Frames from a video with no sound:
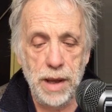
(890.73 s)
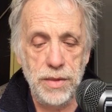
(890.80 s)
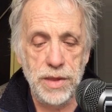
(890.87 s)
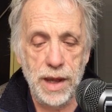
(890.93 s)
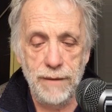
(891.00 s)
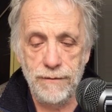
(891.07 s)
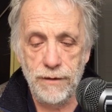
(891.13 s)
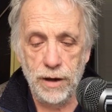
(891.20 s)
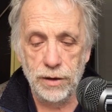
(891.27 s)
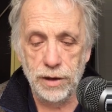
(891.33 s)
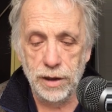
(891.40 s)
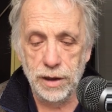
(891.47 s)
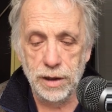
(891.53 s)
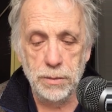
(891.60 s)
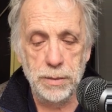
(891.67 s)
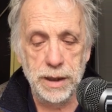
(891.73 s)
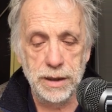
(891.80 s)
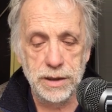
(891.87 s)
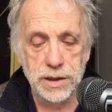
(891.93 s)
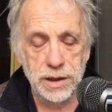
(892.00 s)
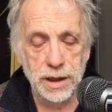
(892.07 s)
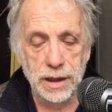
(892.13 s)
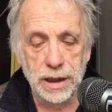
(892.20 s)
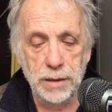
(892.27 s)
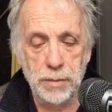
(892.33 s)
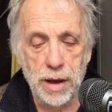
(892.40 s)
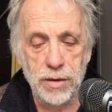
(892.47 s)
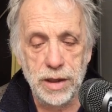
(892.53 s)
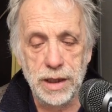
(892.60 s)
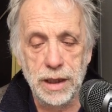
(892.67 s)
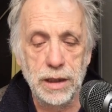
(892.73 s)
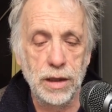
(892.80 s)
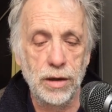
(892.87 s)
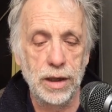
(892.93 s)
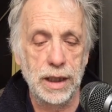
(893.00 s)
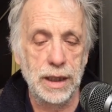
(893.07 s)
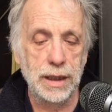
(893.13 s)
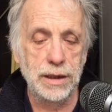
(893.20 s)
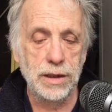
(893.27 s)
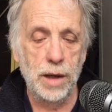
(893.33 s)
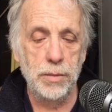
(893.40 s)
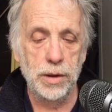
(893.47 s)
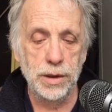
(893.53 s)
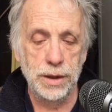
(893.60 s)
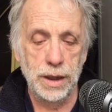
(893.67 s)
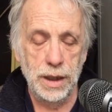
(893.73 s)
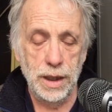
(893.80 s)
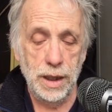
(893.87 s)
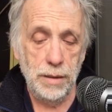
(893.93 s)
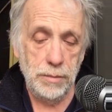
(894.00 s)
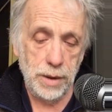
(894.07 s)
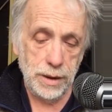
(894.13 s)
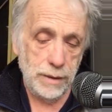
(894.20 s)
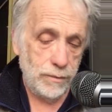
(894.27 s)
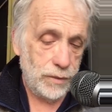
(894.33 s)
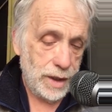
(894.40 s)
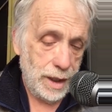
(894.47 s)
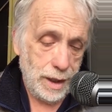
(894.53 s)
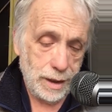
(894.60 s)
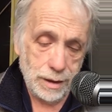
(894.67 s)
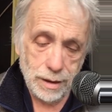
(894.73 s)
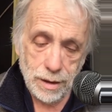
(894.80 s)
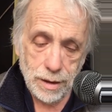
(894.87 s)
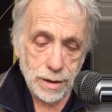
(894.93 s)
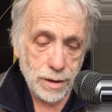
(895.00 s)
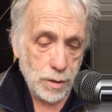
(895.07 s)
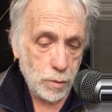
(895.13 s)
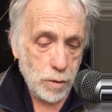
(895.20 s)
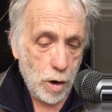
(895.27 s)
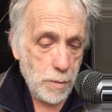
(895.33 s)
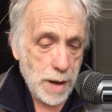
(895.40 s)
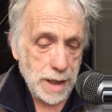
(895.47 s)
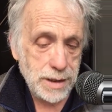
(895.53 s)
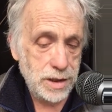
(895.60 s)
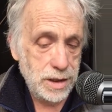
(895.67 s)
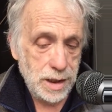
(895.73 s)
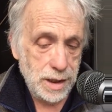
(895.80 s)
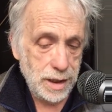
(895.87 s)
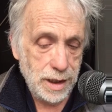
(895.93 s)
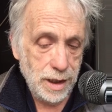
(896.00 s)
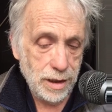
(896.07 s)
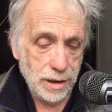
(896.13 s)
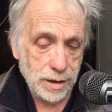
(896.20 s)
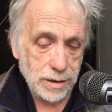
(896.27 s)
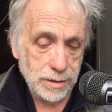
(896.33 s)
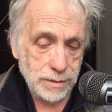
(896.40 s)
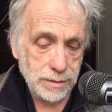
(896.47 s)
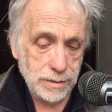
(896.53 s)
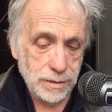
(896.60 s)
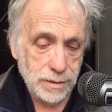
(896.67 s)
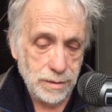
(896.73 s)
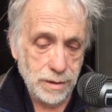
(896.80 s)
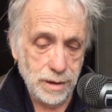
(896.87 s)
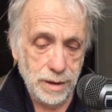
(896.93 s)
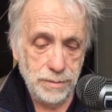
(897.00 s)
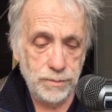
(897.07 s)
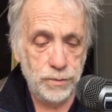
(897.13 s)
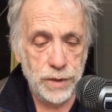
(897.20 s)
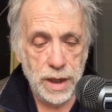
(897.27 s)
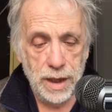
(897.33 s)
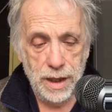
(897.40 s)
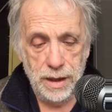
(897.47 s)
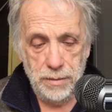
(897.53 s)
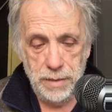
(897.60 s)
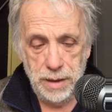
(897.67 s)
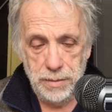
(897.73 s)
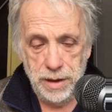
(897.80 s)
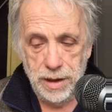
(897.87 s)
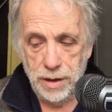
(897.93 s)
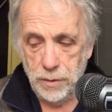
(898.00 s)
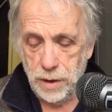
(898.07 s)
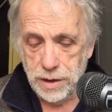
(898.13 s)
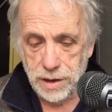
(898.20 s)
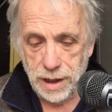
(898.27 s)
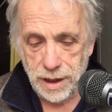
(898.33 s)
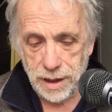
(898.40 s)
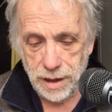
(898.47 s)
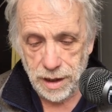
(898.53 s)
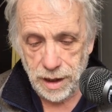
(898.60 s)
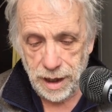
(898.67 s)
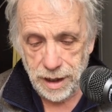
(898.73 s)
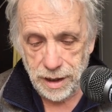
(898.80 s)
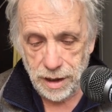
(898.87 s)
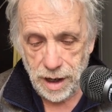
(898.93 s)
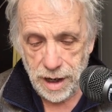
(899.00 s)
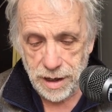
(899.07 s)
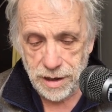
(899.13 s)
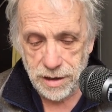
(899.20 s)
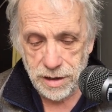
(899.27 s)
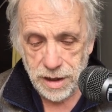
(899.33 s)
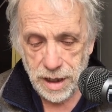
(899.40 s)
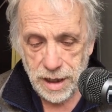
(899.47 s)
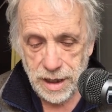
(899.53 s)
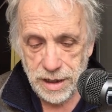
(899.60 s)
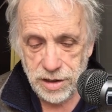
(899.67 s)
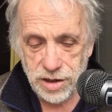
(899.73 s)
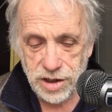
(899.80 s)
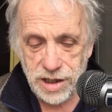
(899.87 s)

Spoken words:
getting doubled. But hey, the robots did it here. Right? And maybe there was a savvy West who was very quiet in bidding.